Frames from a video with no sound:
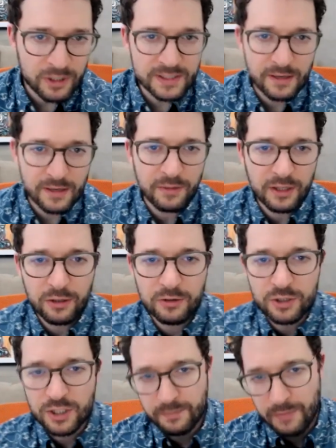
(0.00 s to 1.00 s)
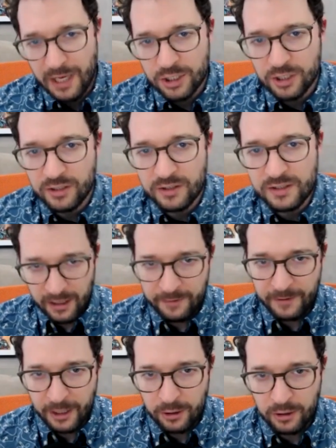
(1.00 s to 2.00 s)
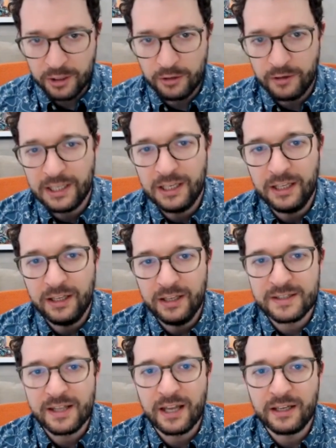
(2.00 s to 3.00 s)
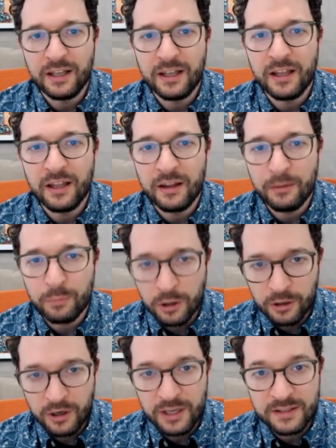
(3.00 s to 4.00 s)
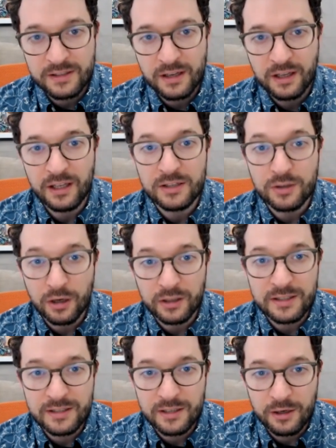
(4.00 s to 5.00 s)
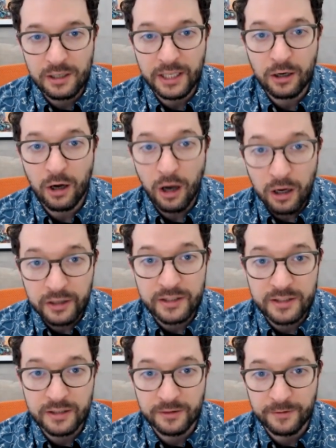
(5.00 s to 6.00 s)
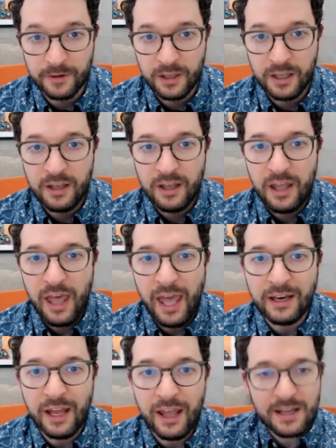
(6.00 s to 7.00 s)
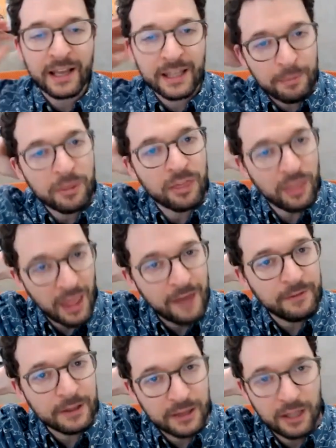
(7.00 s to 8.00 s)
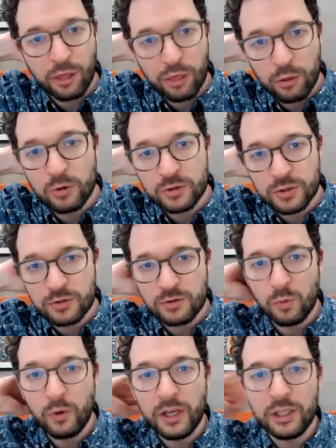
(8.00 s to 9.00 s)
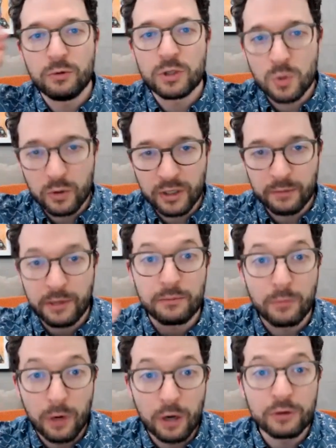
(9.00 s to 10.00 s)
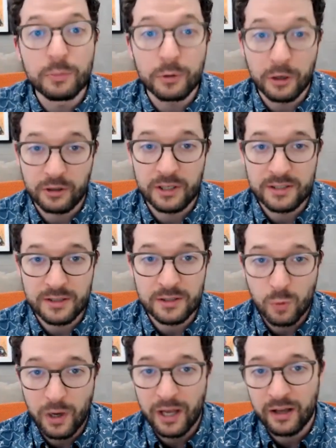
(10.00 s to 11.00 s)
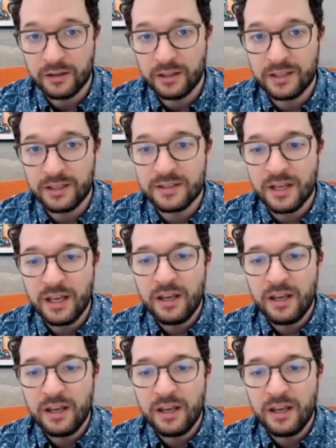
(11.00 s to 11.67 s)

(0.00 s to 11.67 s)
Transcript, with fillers: on something you just mentioned, if I heard correctly, is that progress is not necessarily cognitive. And I kept having that thought when you were talking about moral progress as well, is